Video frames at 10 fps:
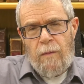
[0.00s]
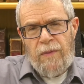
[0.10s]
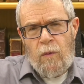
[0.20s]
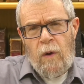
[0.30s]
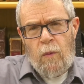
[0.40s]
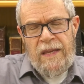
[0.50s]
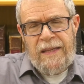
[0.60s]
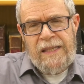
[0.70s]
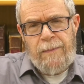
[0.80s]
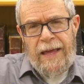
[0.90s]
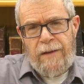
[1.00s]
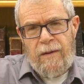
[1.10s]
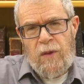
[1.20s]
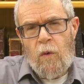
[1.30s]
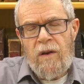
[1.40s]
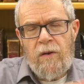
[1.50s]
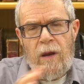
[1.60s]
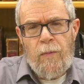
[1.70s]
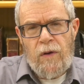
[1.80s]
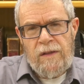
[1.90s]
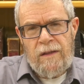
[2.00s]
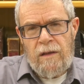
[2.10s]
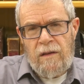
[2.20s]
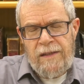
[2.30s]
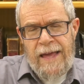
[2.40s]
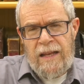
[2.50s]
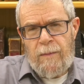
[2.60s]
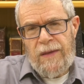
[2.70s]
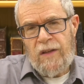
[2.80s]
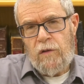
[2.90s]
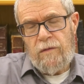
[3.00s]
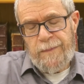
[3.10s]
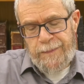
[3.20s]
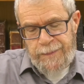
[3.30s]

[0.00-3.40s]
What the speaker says: But what we expect from the ordinary person is that he be good,